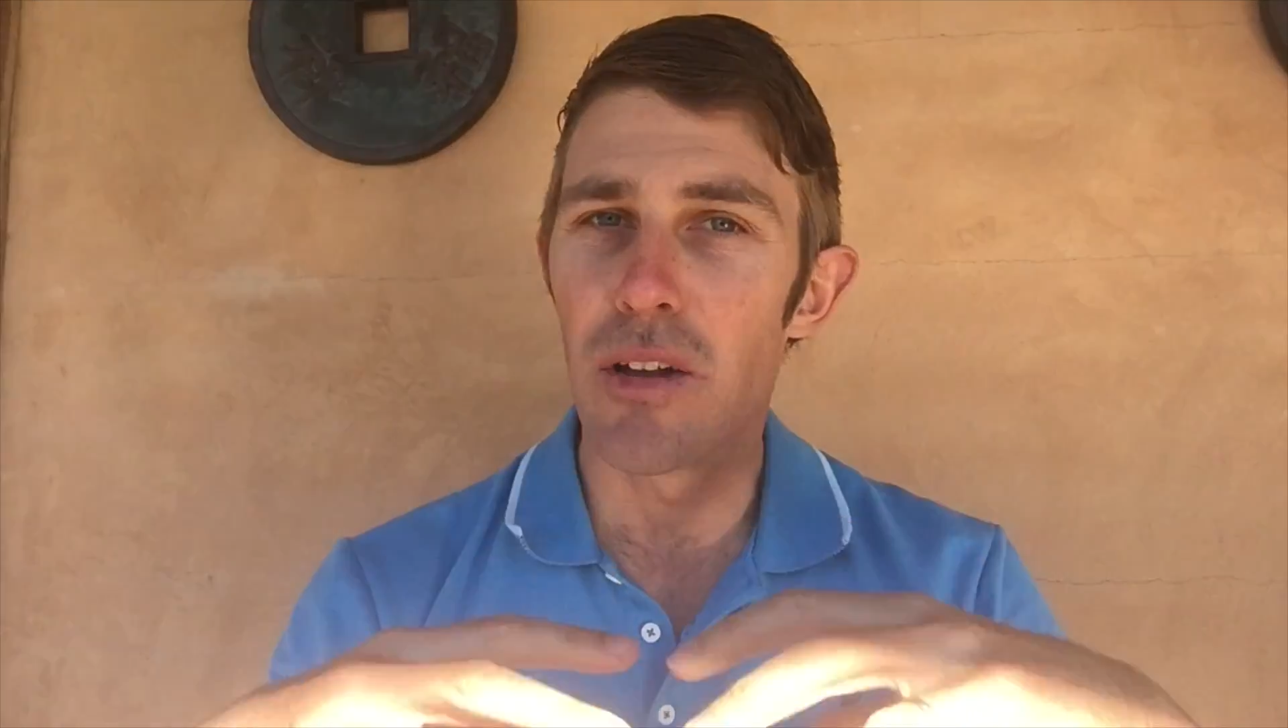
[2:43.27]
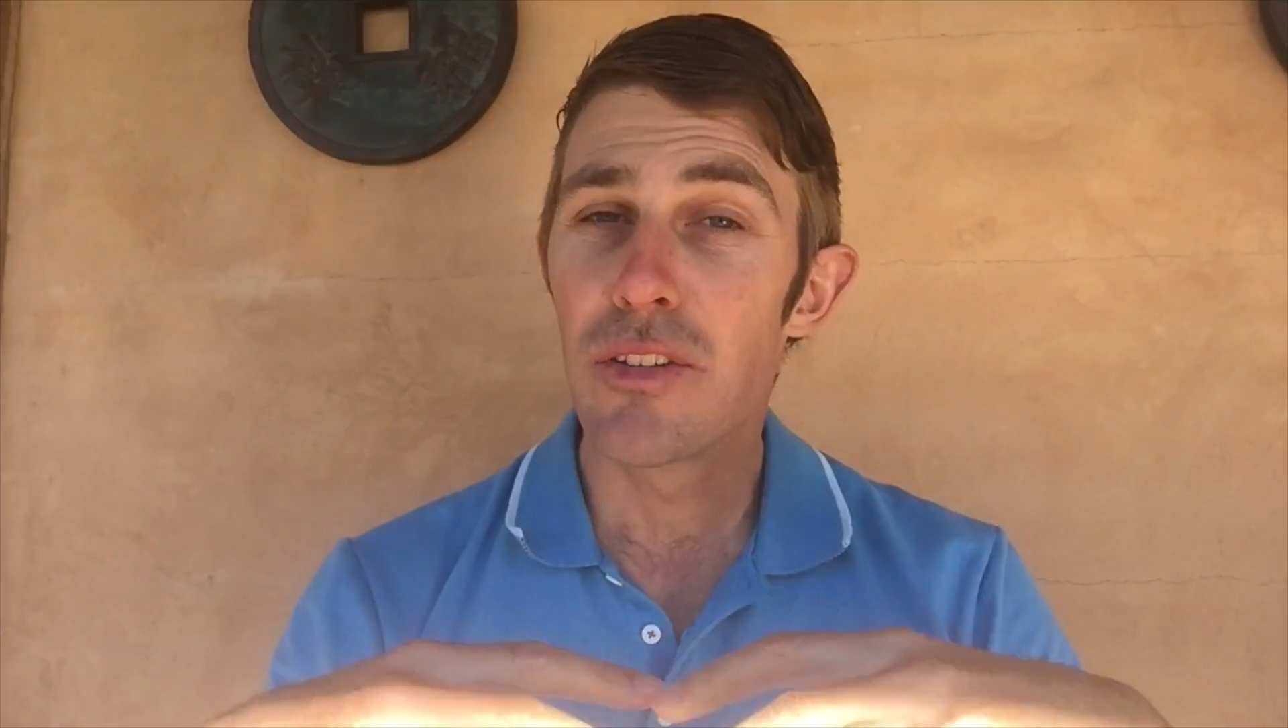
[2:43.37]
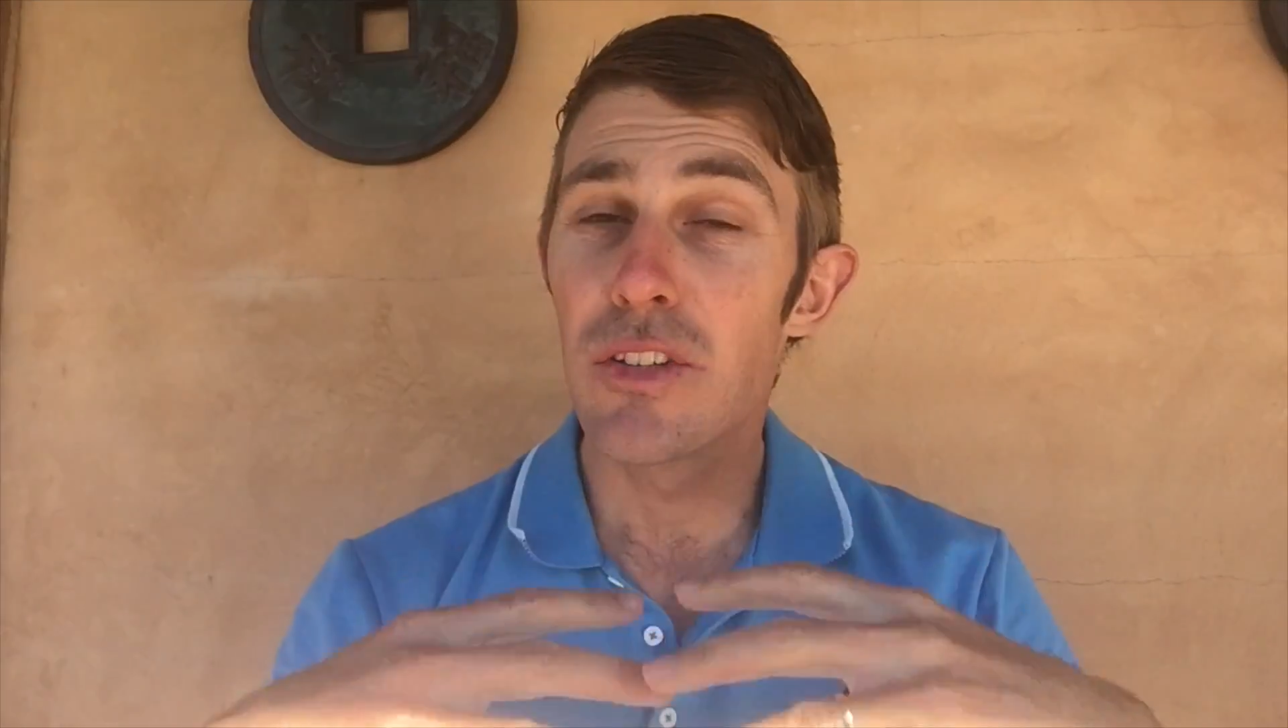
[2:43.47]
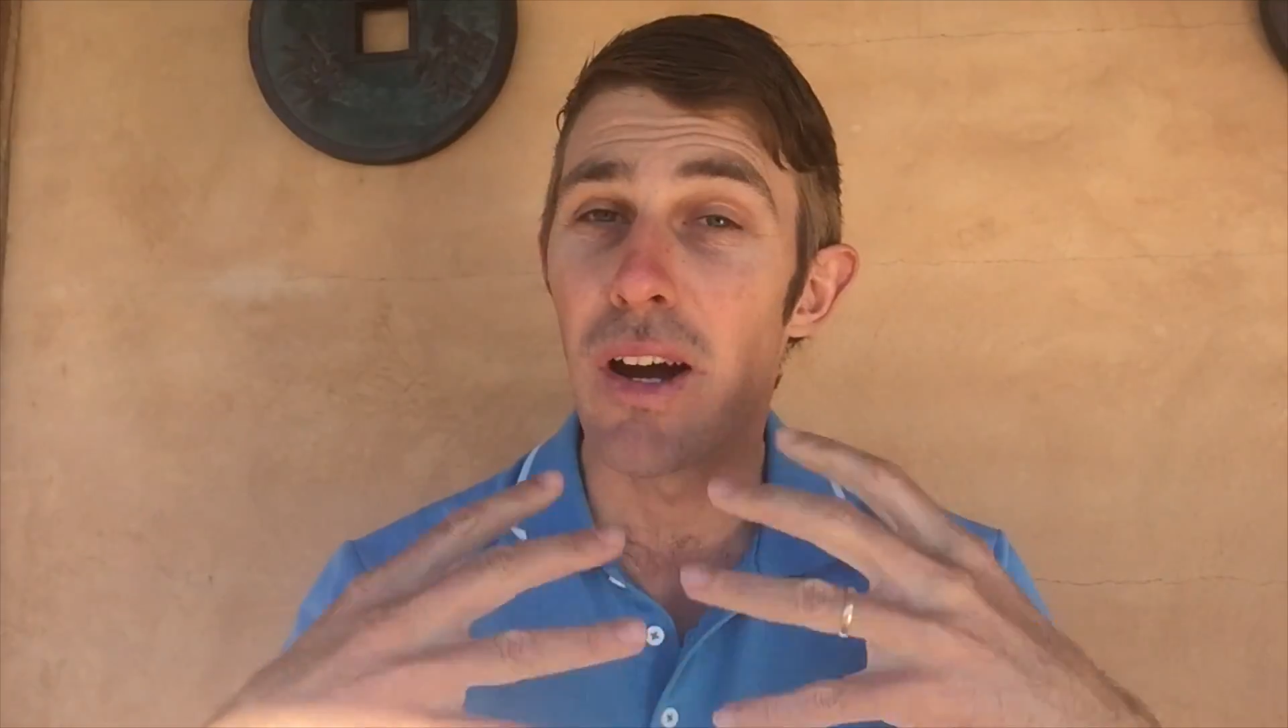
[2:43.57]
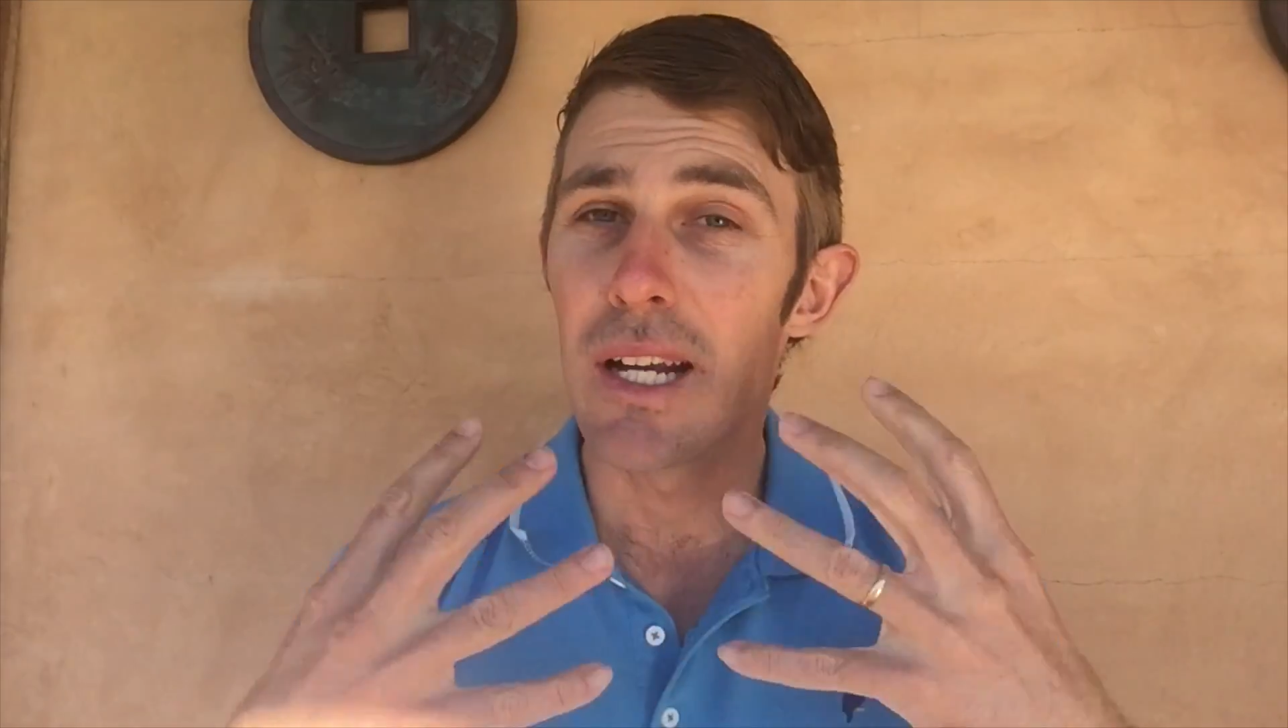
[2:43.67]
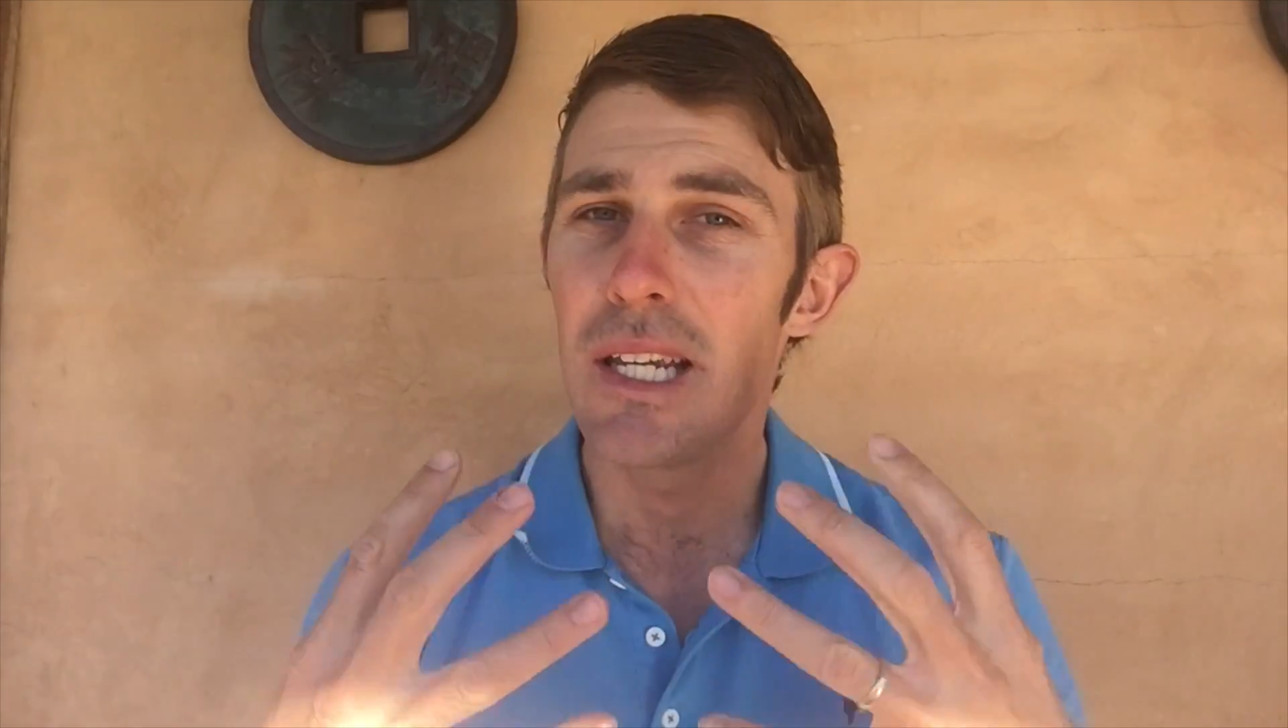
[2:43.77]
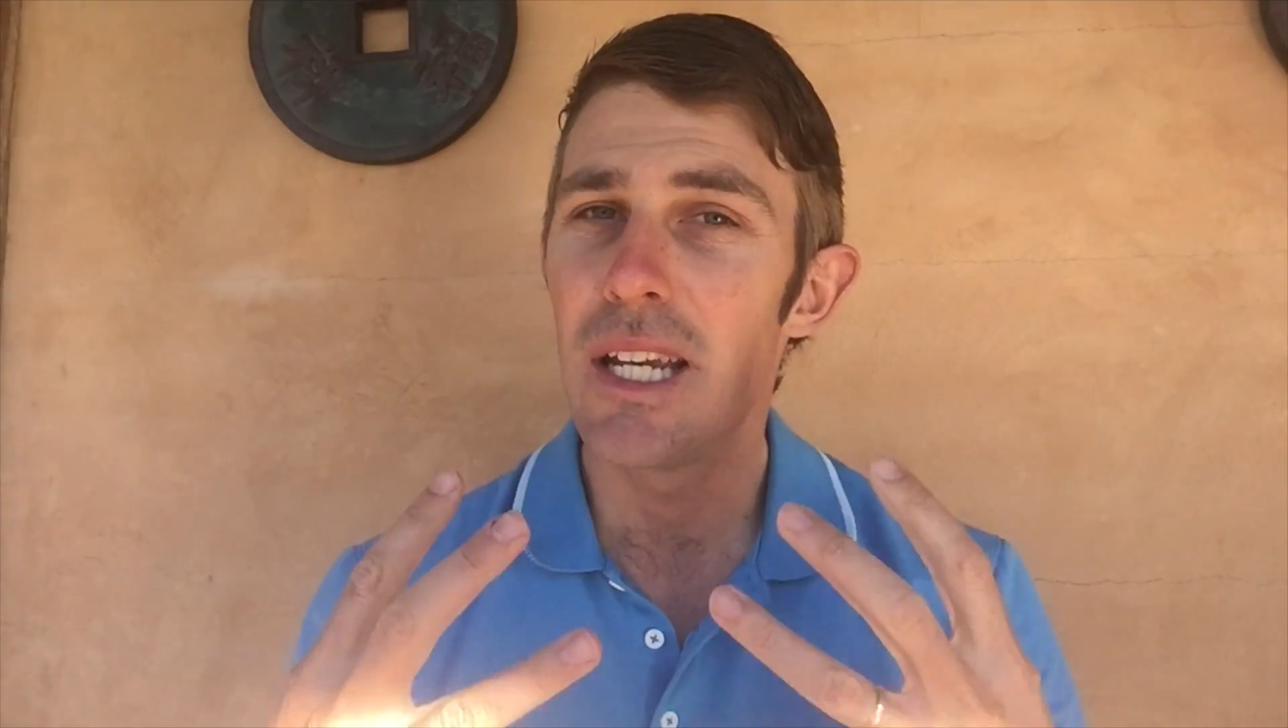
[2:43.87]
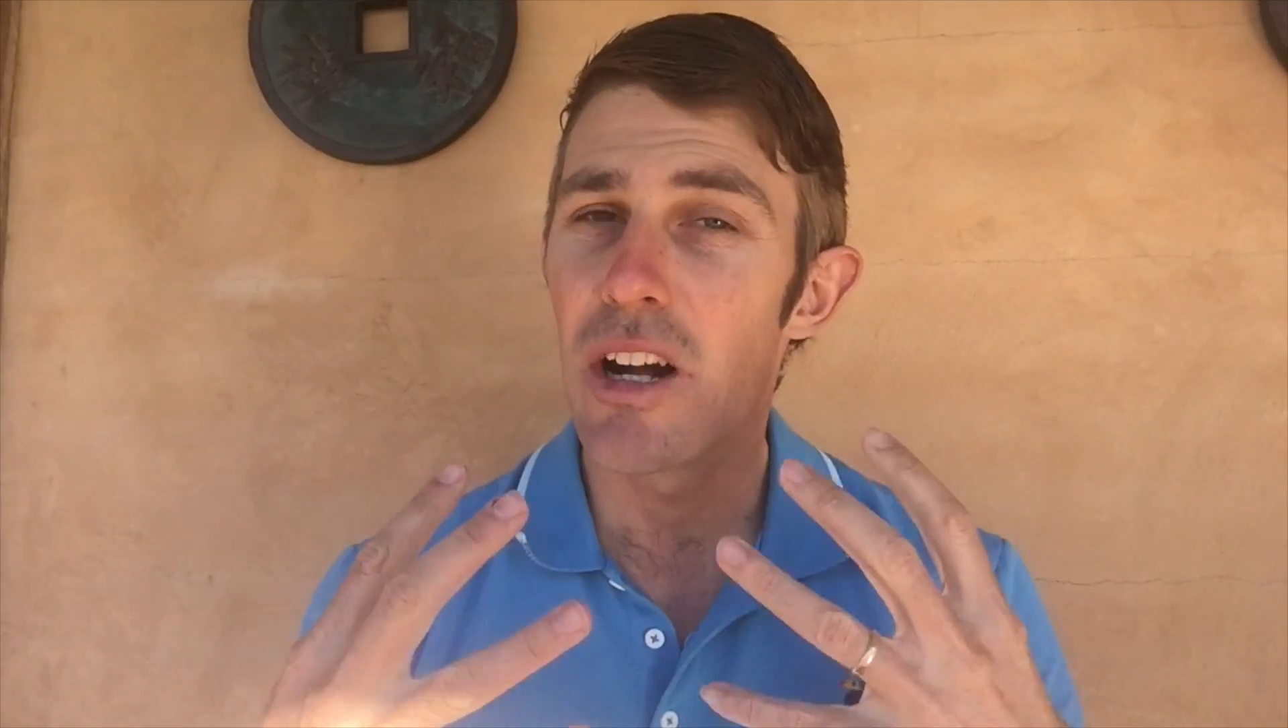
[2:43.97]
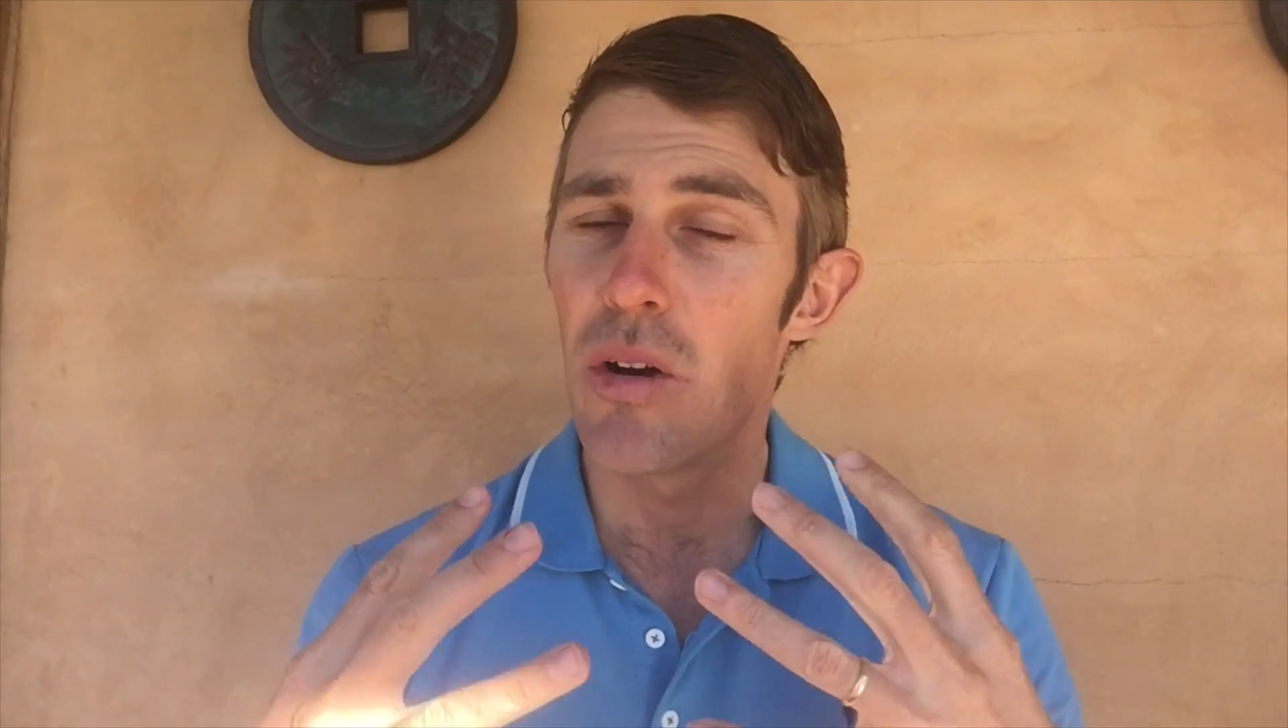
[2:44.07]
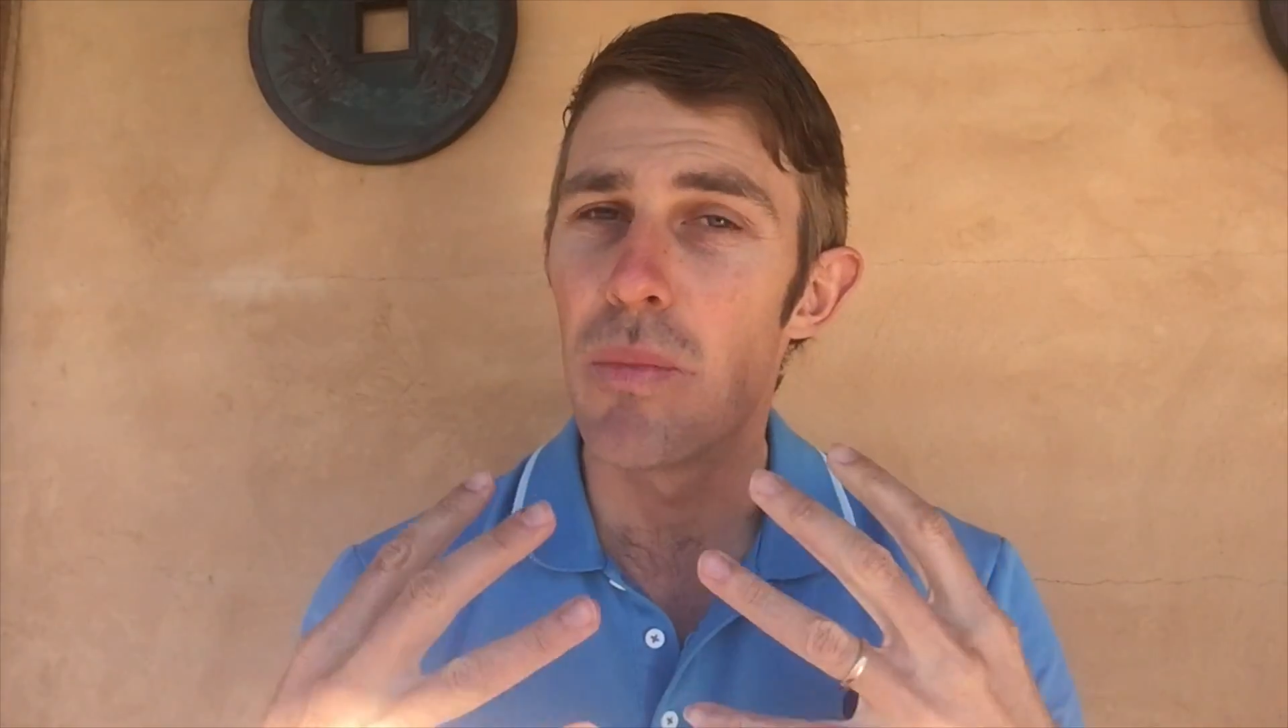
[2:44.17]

psyche and our